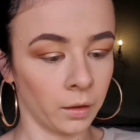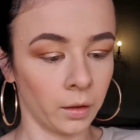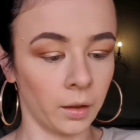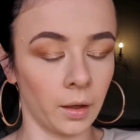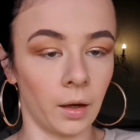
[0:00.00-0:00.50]

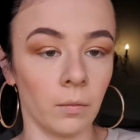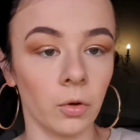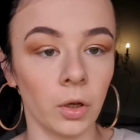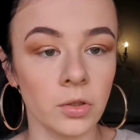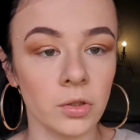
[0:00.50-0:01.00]
Okay, I'm
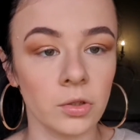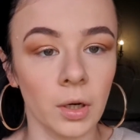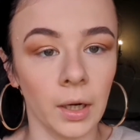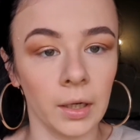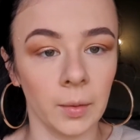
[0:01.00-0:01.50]
going to try
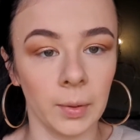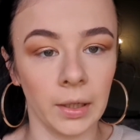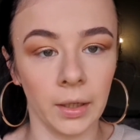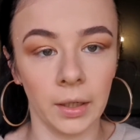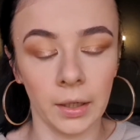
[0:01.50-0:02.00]
and apply
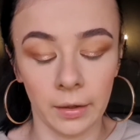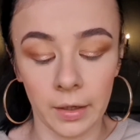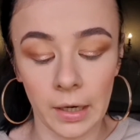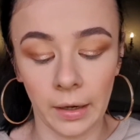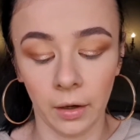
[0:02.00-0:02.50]
another
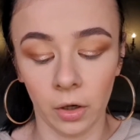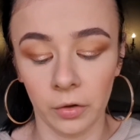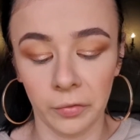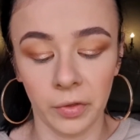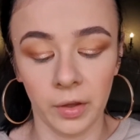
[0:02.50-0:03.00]
layer of
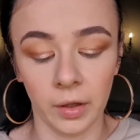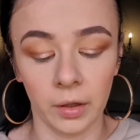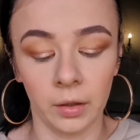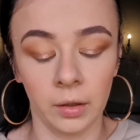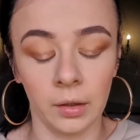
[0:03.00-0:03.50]
the
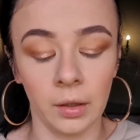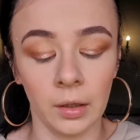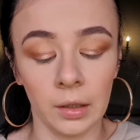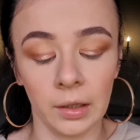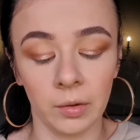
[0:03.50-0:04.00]

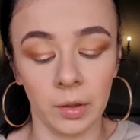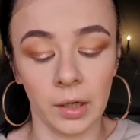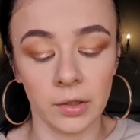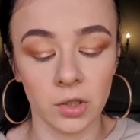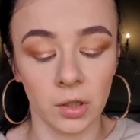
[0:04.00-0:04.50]
liquid
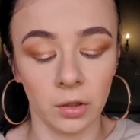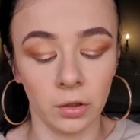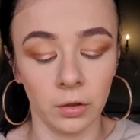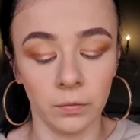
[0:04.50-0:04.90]
eyeshadow.